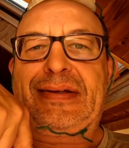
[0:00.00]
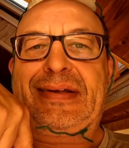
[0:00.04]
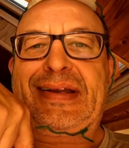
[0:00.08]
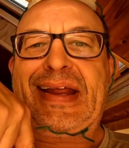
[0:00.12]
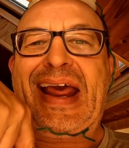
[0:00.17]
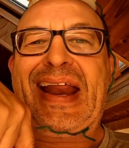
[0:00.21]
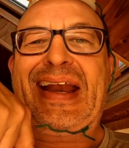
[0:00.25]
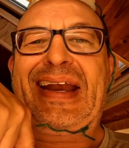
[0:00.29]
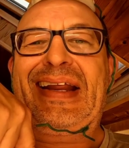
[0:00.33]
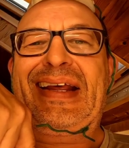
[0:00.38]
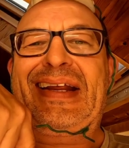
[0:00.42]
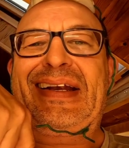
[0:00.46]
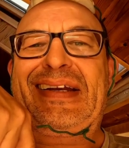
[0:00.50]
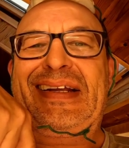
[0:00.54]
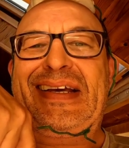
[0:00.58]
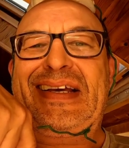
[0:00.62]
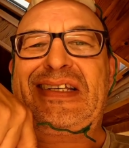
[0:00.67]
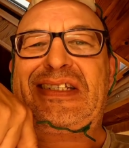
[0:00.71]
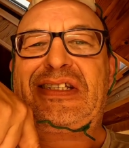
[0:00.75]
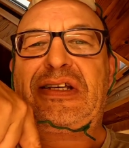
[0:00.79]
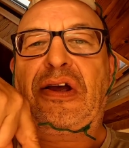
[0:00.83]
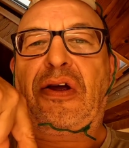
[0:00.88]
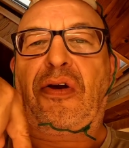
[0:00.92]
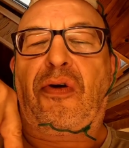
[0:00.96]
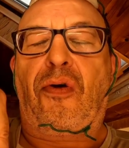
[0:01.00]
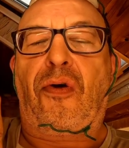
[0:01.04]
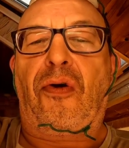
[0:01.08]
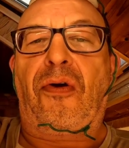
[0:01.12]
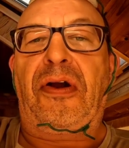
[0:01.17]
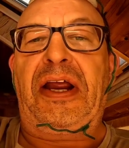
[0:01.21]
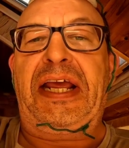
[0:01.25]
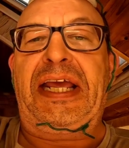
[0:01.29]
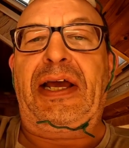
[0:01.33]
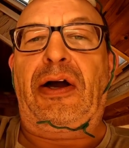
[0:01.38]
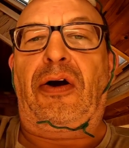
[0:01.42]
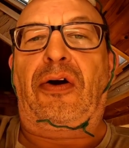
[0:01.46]
then it is
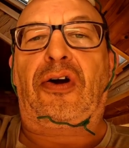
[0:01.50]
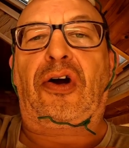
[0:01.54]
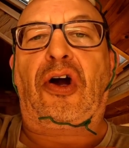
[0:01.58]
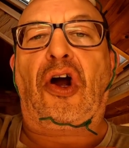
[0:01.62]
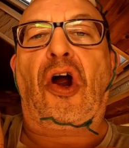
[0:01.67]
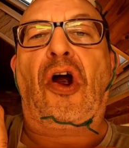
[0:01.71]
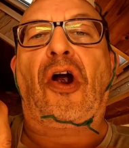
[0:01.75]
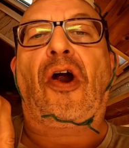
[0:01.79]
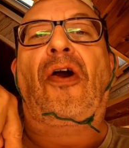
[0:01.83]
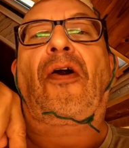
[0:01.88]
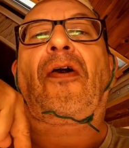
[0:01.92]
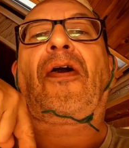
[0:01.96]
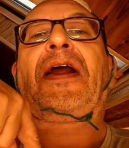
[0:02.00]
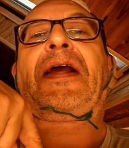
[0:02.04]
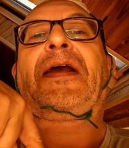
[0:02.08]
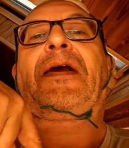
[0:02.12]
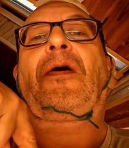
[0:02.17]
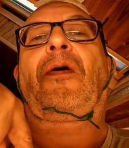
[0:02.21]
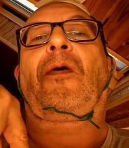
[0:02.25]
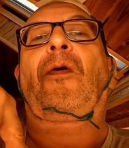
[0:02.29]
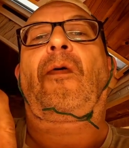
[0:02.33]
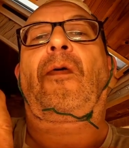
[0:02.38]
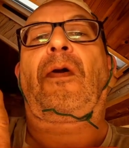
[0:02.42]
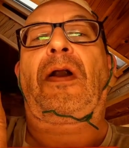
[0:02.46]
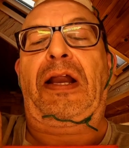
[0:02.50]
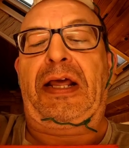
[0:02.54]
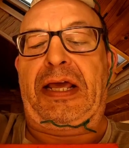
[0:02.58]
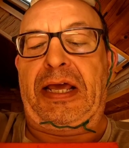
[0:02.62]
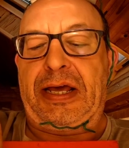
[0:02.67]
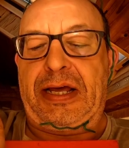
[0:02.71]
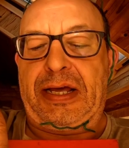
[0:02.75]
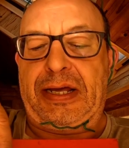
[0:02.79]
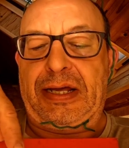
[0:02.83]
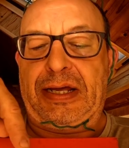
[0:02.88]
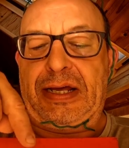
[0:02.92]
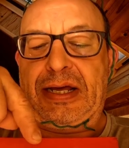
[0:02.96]
reoccurring
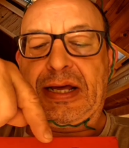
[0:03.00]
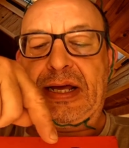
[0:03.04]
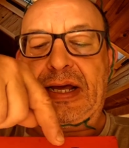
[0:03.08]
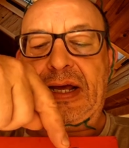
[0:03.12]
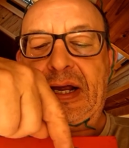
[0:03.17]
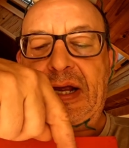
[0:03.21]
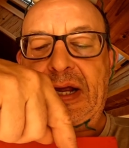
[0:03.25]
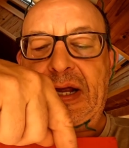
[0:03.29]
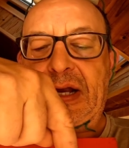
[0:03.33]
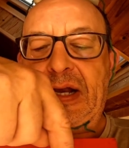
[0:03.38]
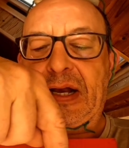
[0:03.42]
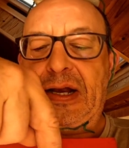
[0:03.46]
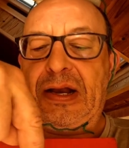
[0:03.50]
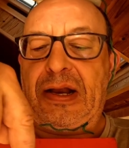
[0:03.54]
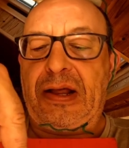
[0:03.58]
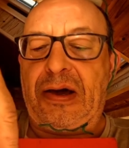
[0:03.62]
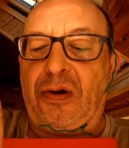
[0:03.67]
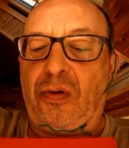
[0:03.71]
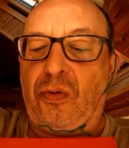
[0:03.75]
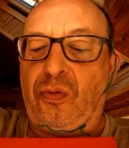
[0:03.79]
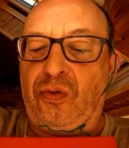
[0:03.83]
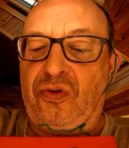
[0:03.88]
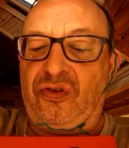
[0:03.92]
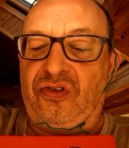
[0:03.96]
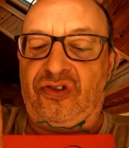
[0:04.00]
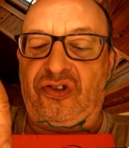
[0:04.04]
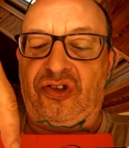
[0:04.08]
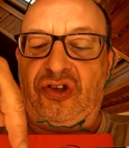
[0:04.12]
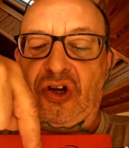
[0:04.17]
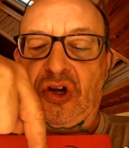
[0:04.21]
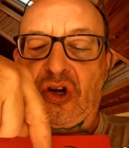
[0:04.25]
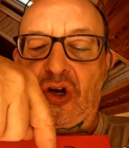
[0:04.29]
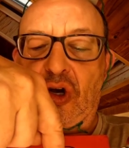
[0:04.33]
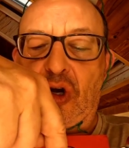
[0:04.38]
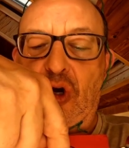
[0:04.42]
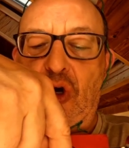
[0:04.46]
only. A
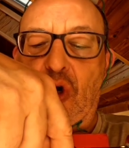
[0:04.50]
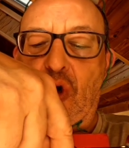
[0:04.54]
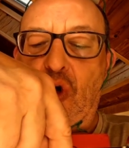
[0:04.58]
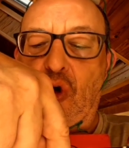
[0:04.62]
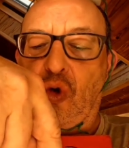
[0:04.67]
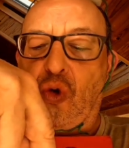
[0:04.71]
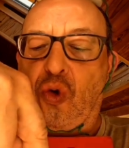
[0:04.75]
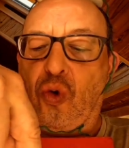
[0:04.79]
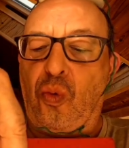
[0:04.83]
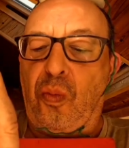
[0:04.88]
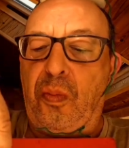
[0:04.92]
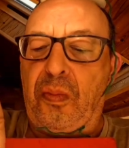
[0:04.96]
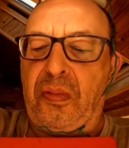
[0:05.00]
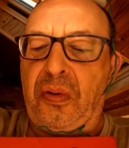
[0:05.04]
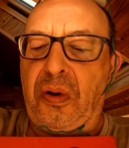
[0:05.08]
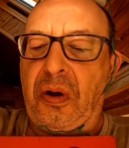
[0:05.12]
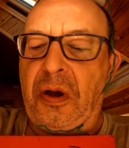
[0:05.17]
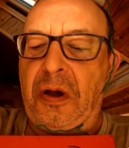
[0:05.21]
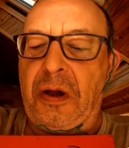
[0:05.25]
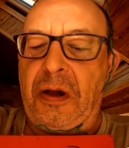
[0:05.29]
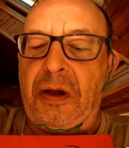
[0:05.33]
closed loop